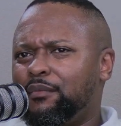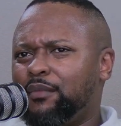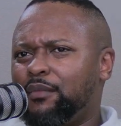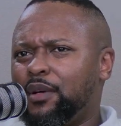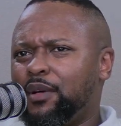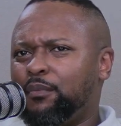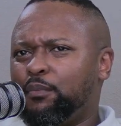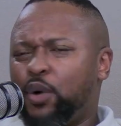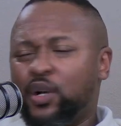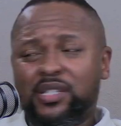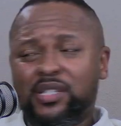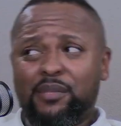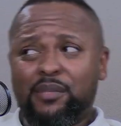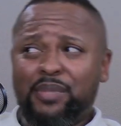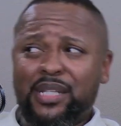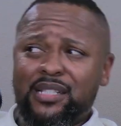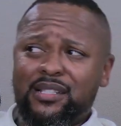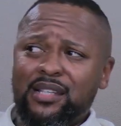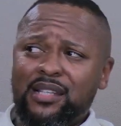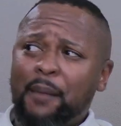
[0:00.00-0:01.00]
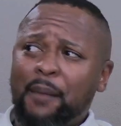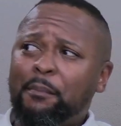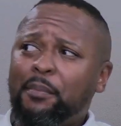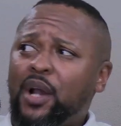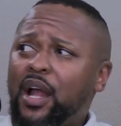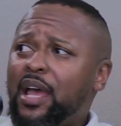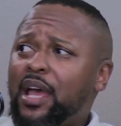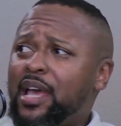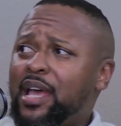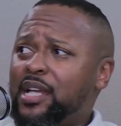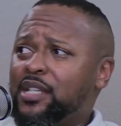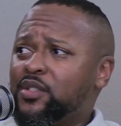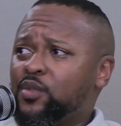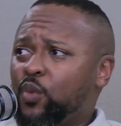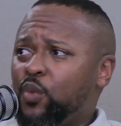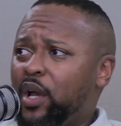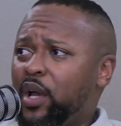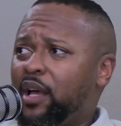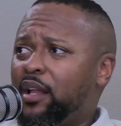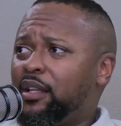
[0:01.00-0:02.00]
Possibly Sampra as
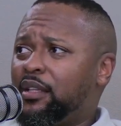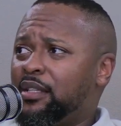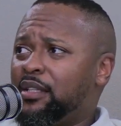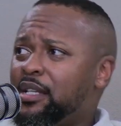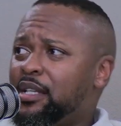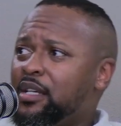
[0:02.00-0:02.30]
well.